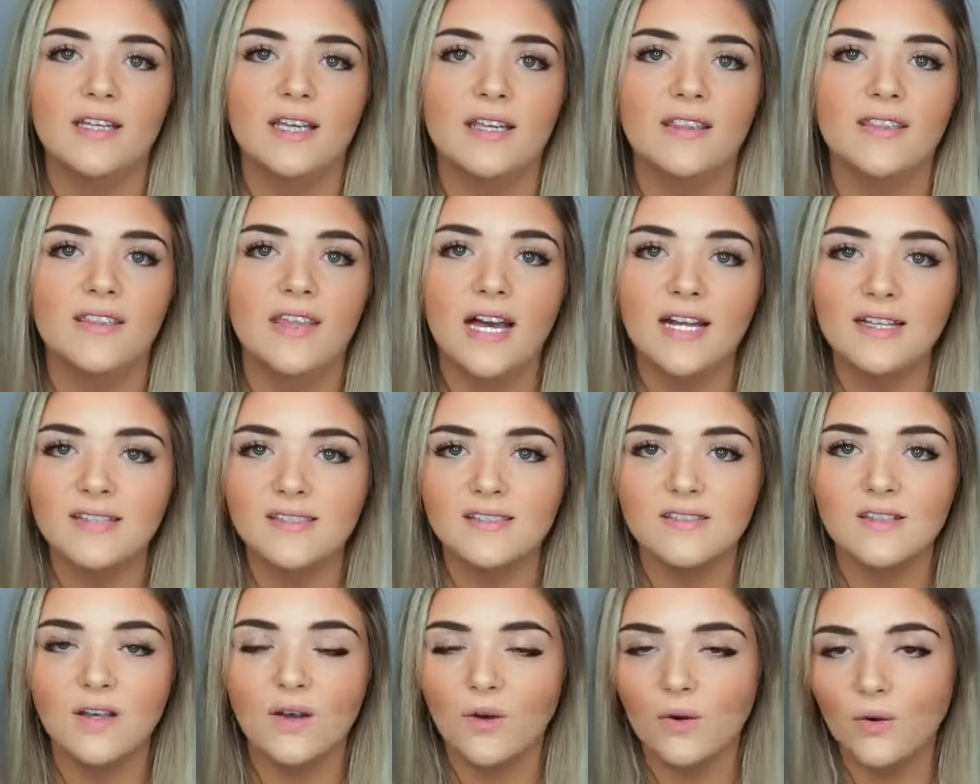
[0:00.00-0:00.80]
Like
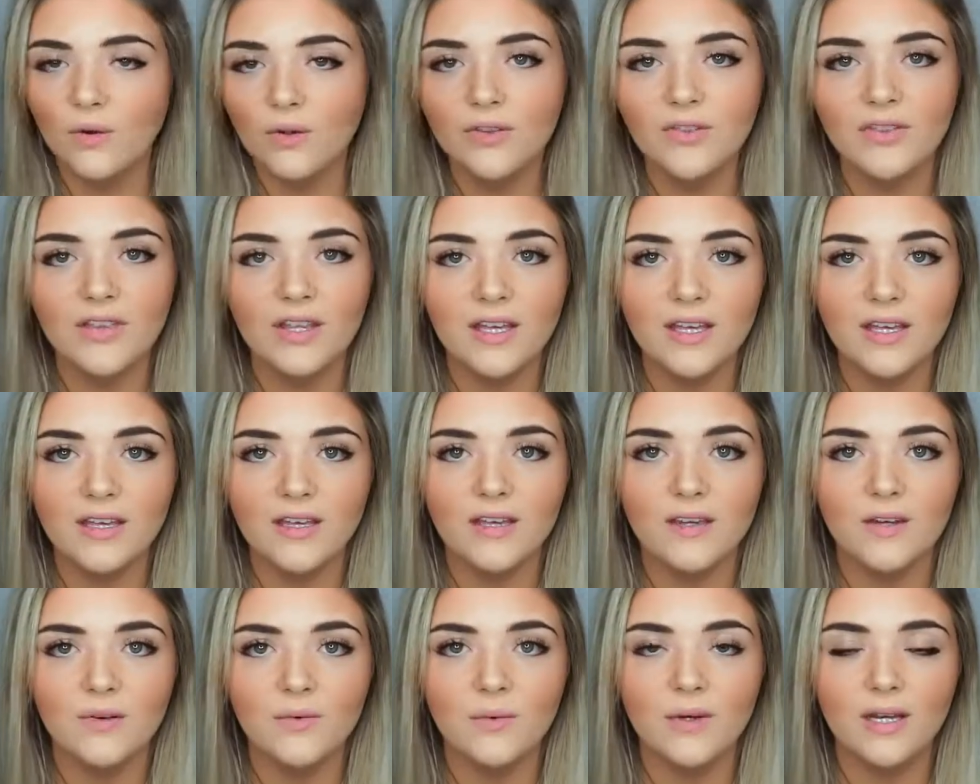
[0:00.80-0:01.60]
that's the whole
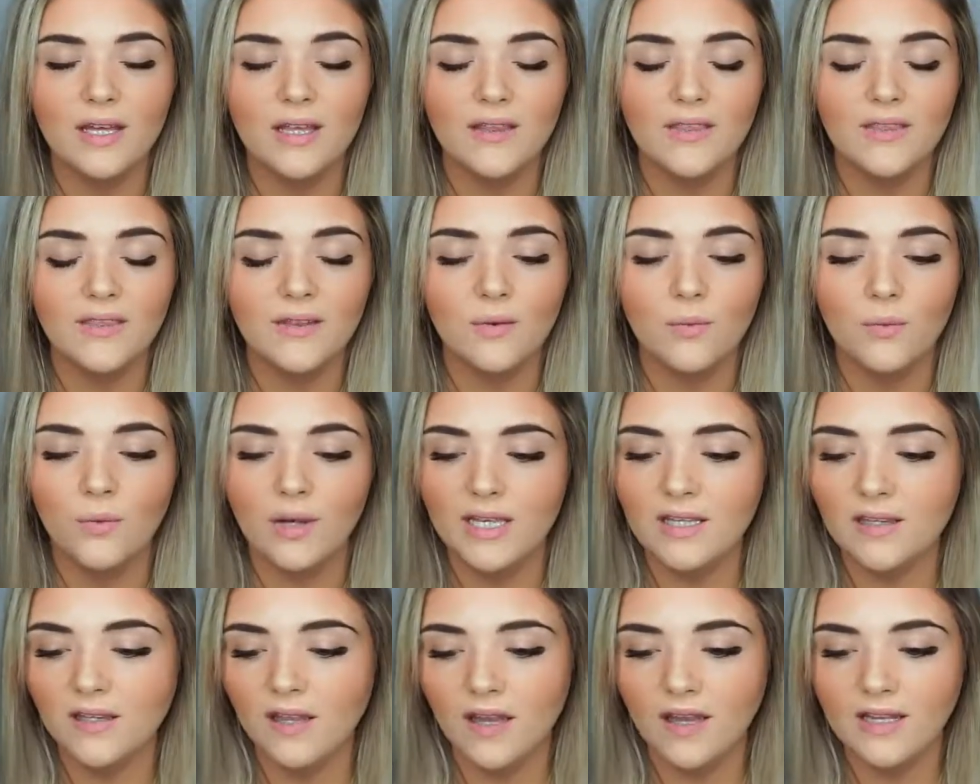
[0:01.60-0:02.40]
thing with
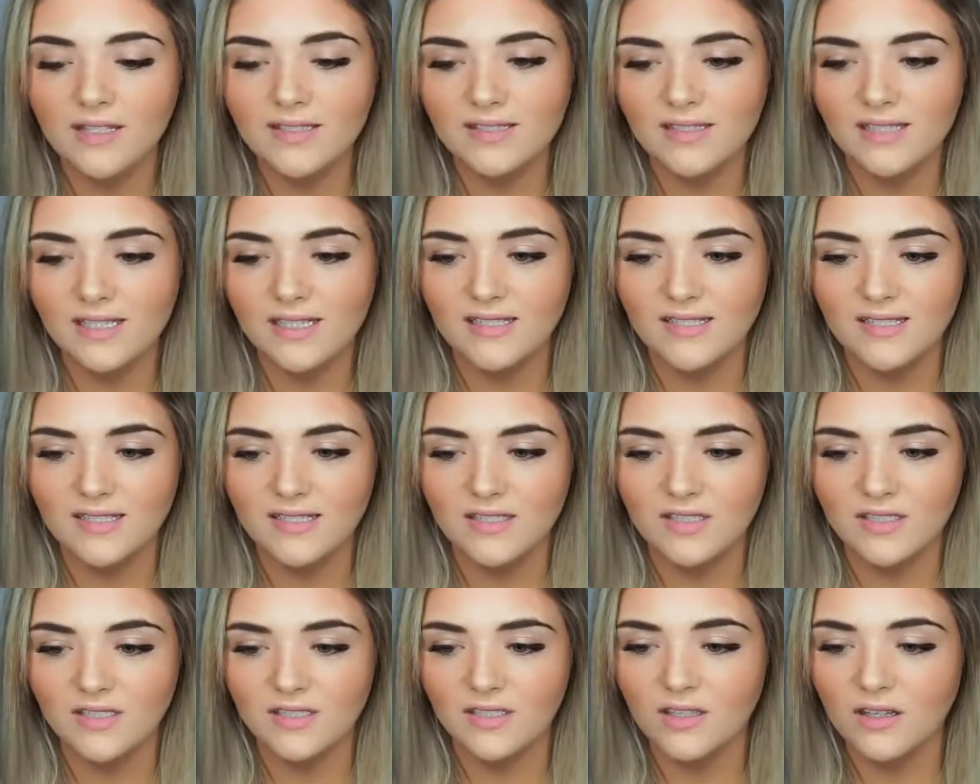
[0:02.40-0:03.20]
weight loss is
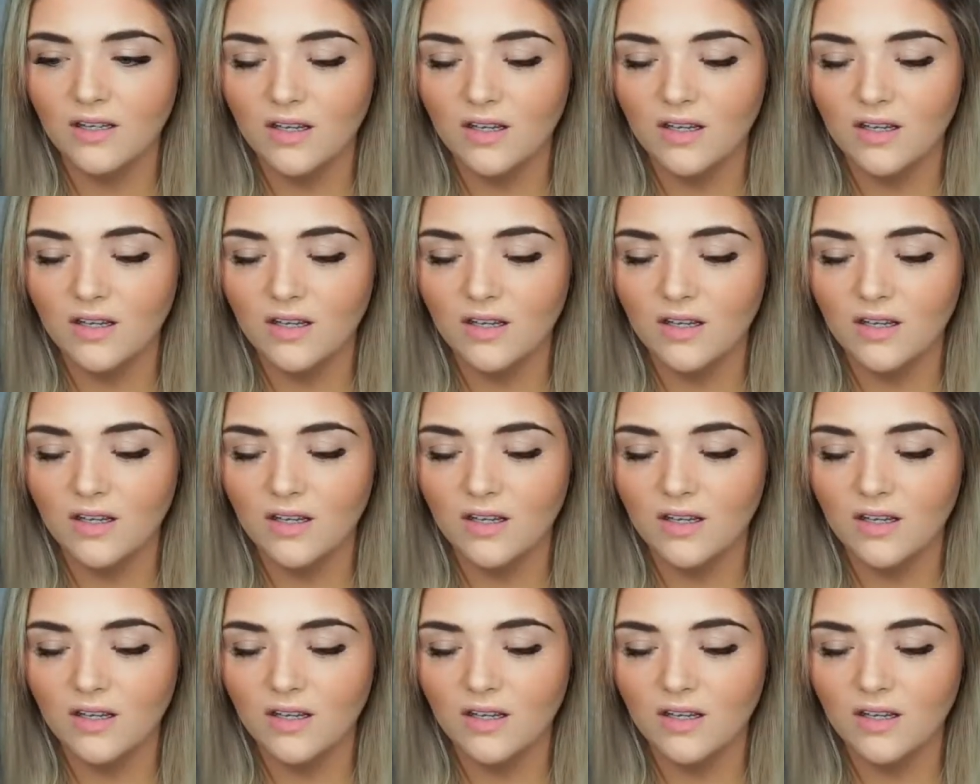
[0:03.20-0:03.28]
it's